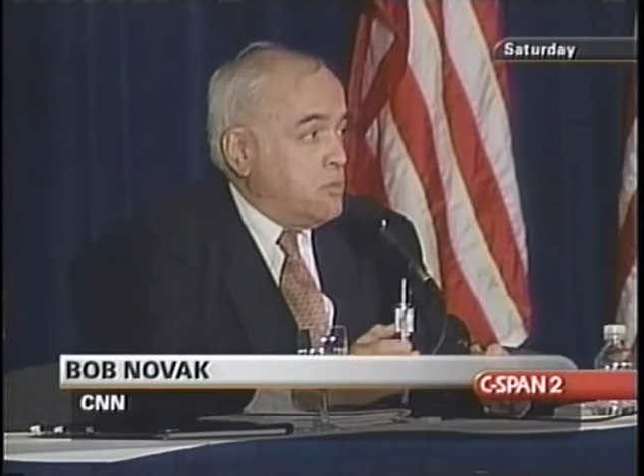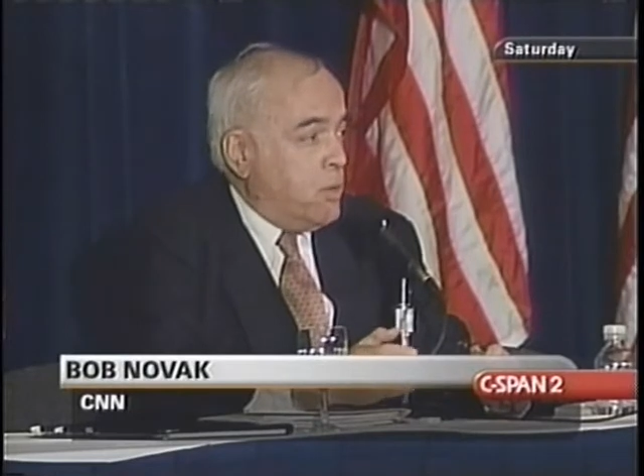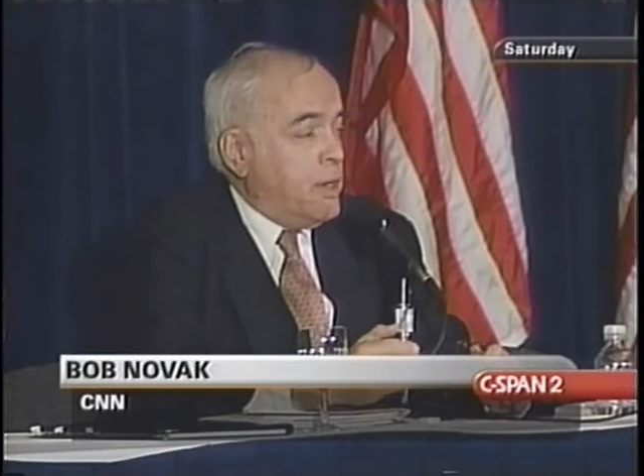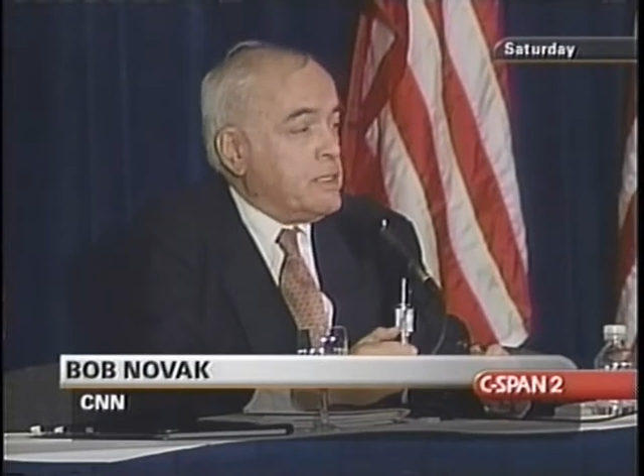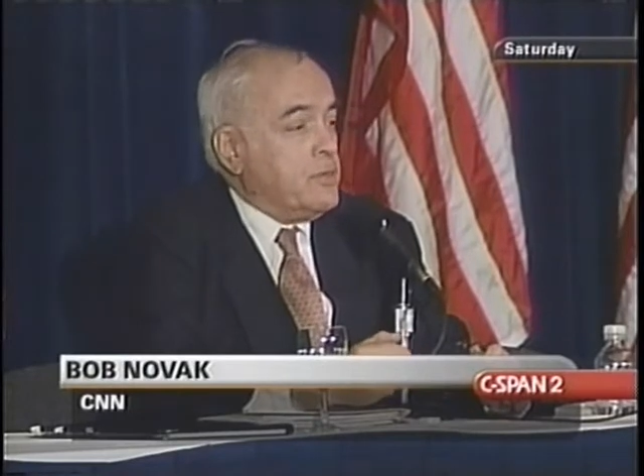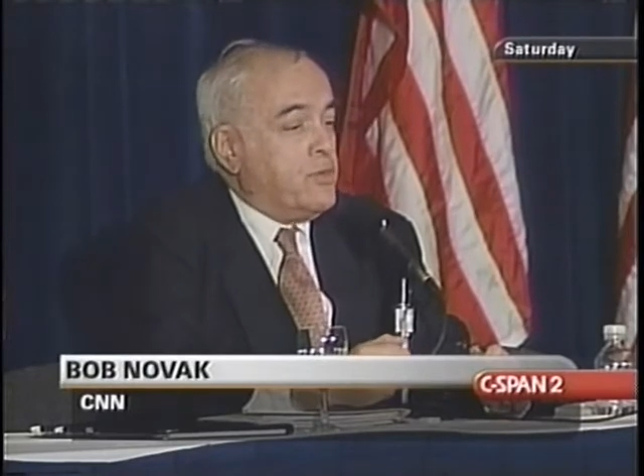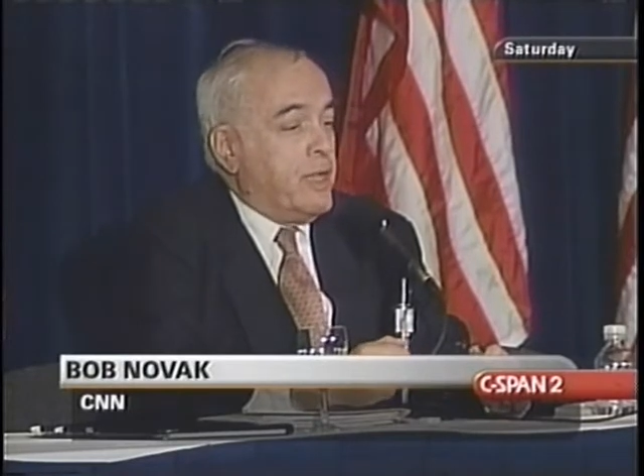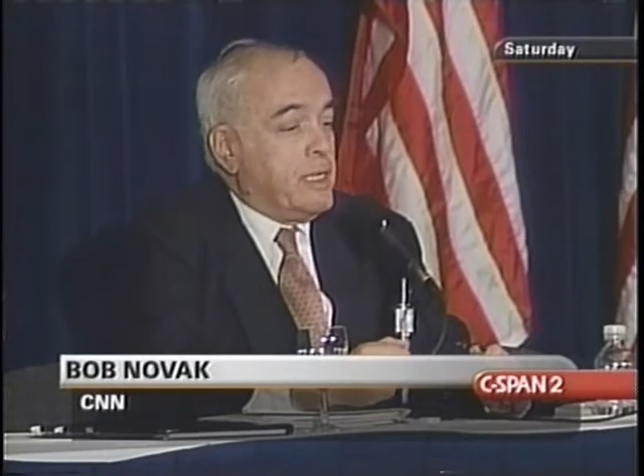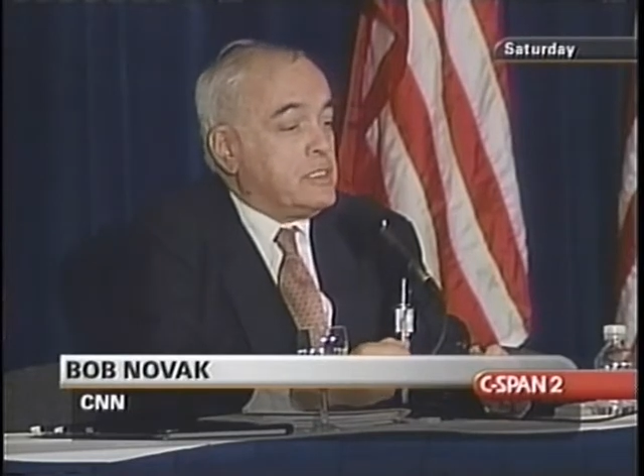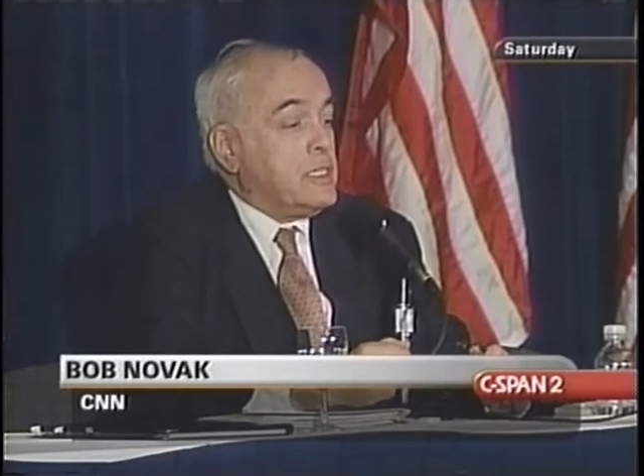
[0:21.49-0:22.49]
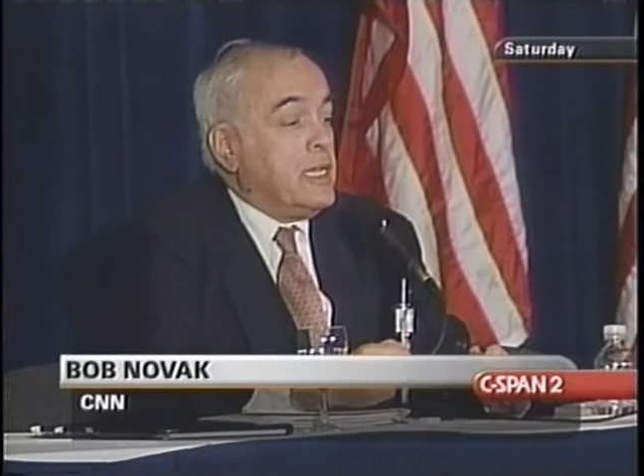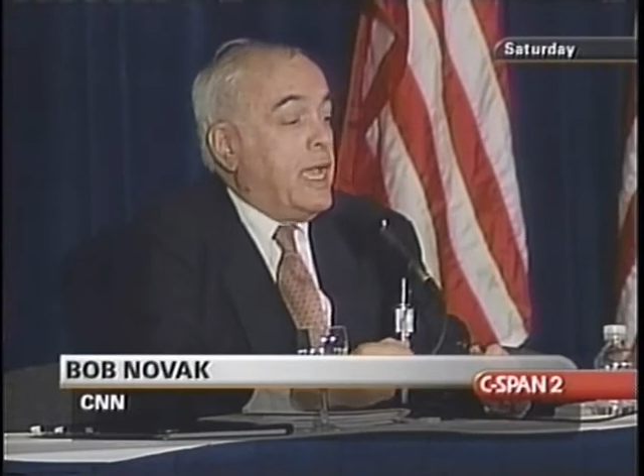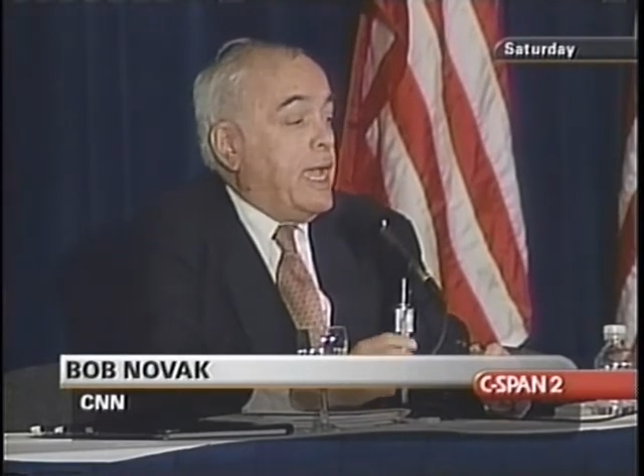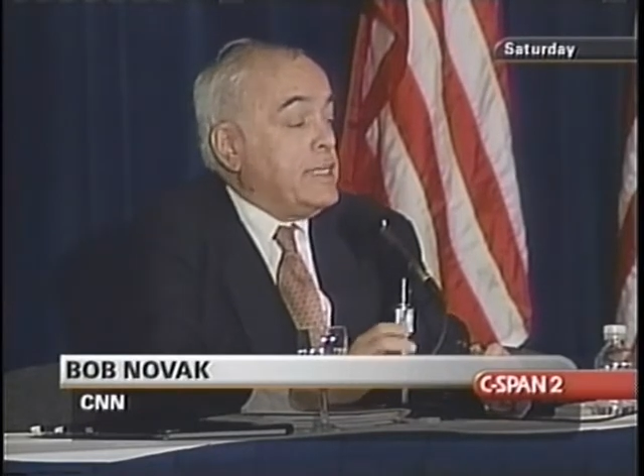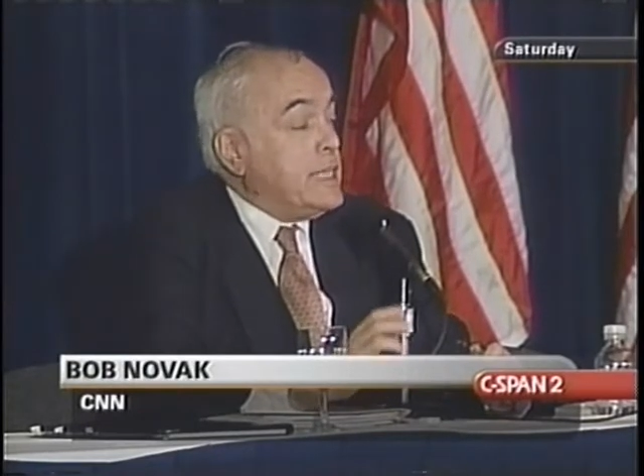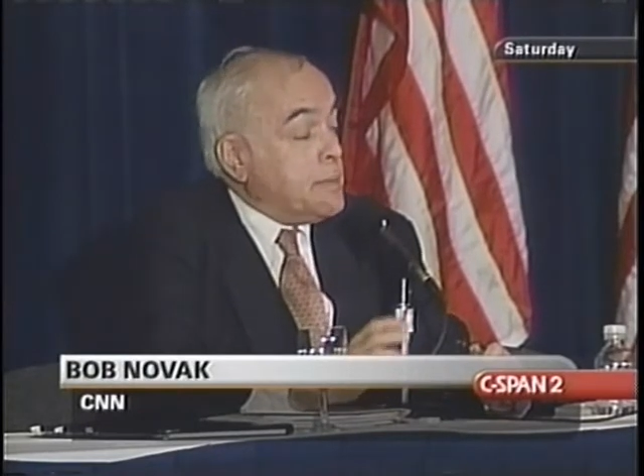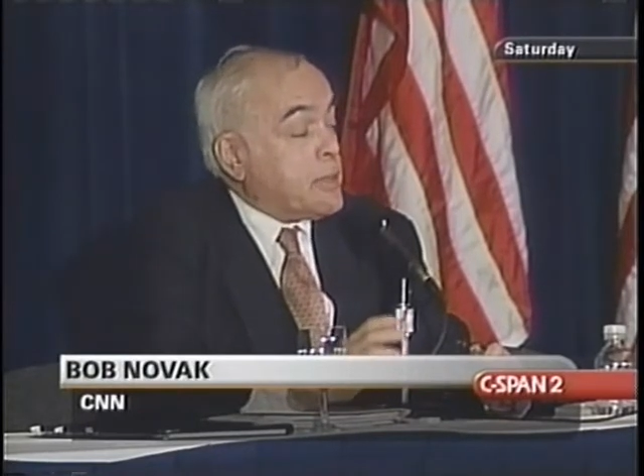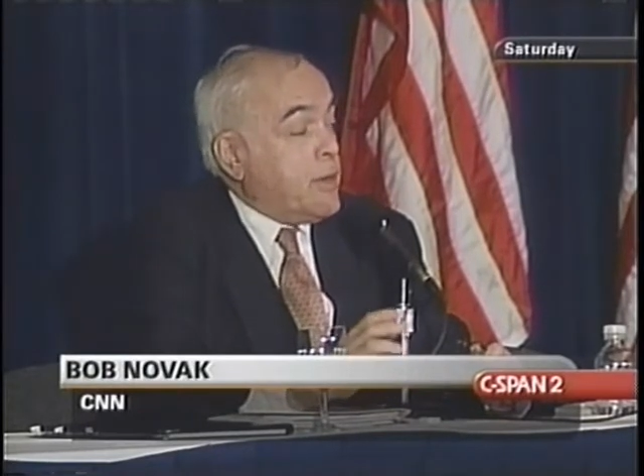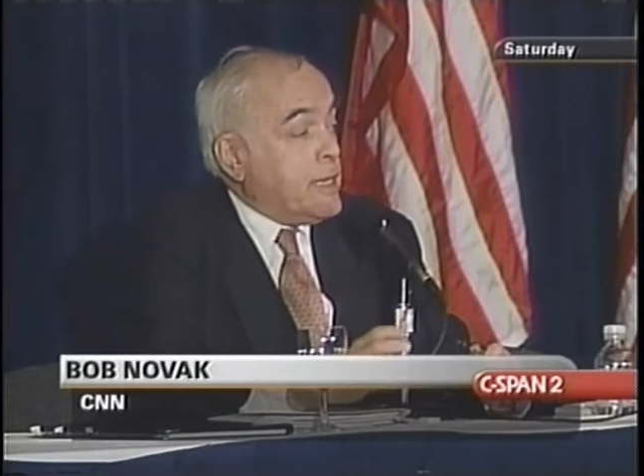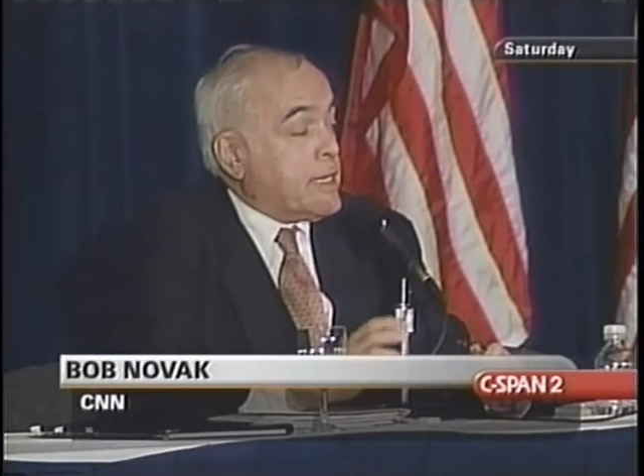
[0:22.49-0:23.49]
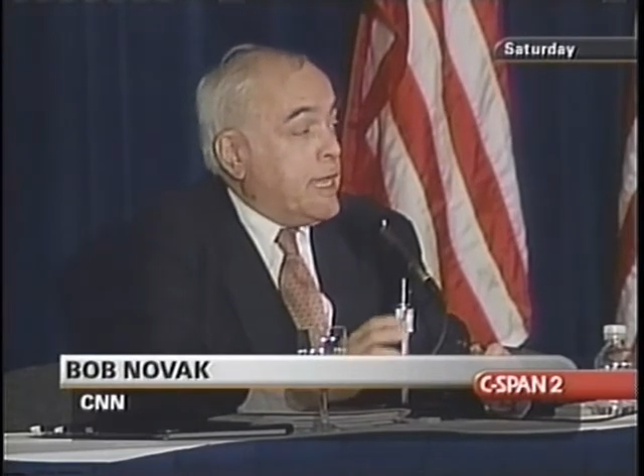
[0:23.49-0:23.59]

well in advance, a Democratic